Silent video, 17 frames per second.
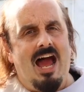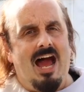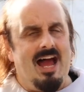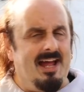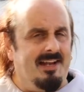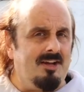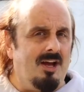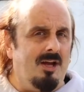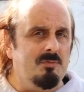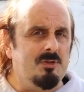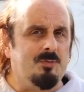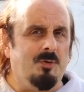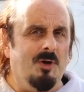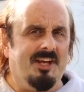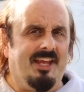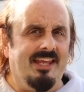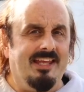and I was
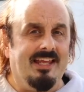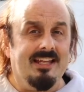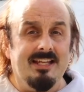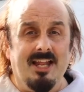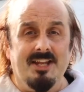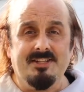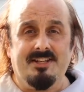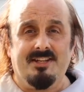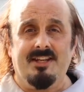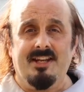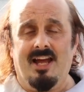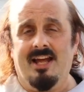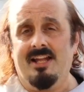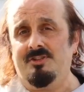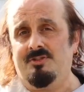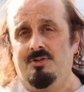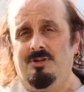working in London
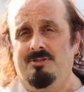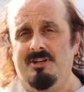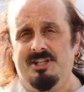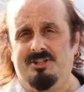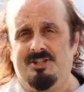and touring